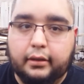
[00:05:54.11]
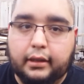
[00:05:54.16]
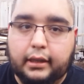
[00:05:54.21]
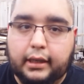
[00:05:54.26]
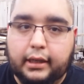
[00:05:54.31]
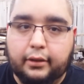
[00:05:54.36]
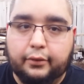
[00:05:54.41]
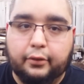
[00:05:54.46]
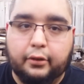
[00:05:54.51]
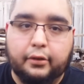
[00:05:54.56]

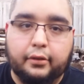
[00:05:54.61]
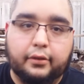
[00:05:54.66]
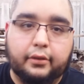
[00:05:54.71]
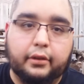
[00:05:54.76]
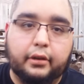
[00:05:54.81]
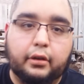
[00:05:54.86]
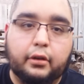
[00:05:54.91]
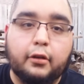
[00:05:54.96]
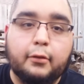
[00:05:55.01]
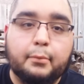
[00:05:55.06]
And as far as the
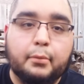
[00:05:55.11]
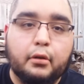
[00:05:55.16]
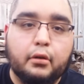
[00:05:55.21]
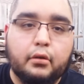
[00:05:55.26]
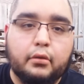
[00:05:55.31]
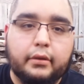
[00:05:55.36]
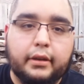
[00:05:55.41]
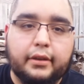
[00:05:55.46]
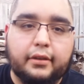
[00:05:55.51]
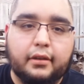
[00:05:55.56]

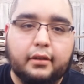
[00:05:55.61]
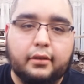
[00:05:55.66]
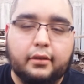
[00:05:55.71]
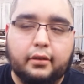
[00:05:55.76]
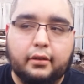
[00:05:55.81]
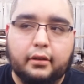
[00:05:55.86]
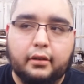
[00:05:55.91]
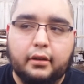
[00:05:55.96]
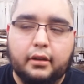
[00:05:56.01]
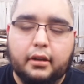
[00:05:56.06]
Nobo is
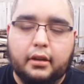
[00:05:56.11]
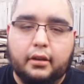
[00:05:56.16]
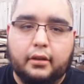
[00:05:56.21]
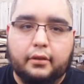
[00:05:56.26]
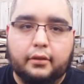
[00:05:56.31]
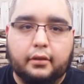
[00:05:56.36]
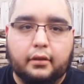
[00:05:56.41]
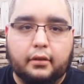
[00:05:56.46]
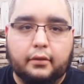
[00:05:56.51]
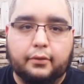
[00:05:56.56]
concerned,
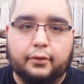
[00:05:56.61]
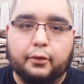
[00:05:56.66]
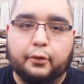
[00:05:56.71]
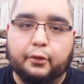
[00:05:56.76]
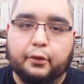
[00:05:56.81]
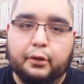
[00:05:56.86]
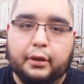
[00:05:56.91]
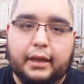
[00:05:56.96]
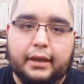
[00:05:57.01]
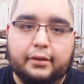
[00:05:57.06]
for those
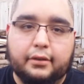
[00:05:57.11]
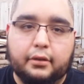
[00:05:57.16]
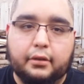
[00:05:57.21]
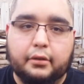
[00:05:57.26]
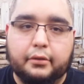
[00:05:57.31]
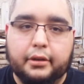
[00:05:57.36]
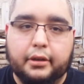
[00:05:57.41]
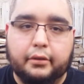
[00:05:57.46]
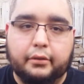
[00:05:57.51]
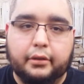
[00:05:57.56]
of you guys who
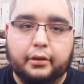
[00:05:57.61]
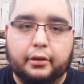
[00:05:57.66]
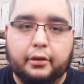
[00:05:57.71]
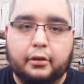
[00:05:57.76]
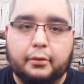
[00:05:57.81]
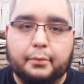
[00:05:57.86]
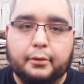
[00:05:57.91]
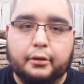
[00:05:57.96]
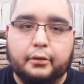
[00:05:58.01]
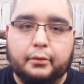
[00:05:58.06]
don't know, the
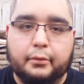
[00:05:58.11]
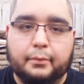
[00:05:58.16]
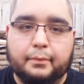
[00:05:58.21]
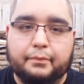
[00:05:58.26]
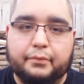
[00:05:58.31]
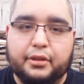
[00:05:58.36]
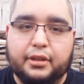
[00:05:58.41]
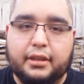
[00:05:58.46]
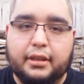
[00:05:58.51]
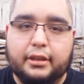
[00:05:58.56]
Nobo
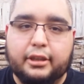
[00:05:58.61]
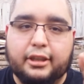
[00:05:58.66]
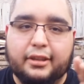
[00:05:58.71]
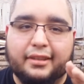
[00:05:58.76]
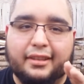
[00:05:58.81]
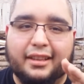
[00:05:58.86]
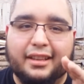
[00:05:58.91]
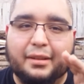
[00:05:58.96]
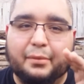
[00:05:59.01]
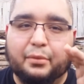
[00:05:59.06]

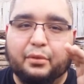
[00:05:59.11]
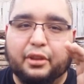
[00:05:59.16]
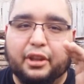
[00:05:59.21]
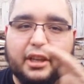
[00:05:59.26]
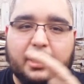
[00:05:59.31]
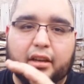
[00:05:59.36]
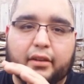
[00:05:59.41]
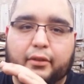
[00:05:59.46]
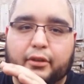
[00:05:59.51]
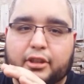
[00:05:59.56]
just comes with a
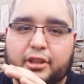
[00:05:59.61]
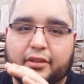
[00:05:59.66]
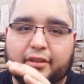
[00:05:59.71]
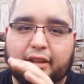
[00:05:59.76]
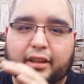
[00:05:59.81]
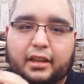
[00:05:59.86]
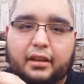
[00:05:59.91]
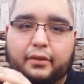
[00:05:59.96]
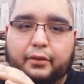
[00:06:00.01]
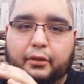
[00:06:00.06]
cover just to
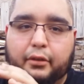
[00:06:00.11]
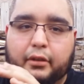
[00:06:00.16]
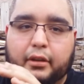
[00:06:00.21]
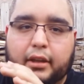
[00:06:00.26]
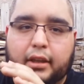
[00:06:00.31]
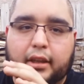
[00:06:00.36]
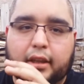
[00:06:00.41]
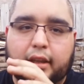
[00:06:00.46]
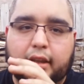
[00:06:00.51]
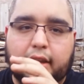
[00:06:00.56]
cover
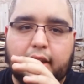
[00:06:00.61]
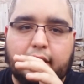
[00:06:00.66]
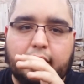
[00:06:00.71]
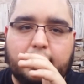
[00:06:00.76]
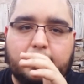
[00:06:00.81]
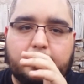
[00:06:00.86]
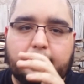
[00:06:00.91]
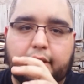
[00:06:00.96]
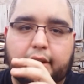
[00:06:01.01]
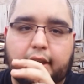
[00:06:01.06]

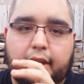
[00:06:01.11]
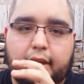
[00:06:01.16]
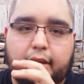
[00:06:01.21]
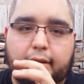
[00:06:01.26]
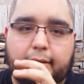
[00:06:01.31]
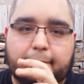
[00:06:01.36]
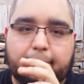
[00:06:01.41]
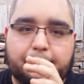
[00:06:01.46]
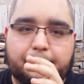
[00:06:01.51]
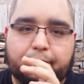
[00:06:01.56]

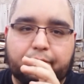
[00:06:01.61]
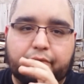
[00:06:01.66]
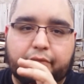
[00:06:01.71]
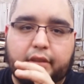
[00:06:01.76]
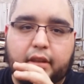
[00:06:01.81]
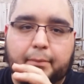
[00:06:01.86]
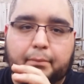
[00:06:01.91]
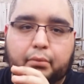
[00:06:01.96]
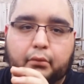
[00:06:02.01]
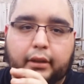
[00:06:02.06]
the
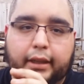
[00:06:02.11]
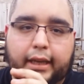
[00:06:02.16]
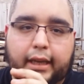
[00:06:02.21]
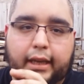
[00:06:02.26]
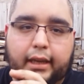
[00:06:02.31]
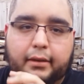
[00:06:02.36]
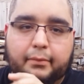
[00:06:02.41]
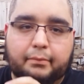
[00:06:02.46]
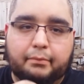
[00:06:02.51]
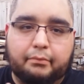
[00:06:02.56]
the
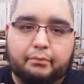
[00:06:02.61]
blade.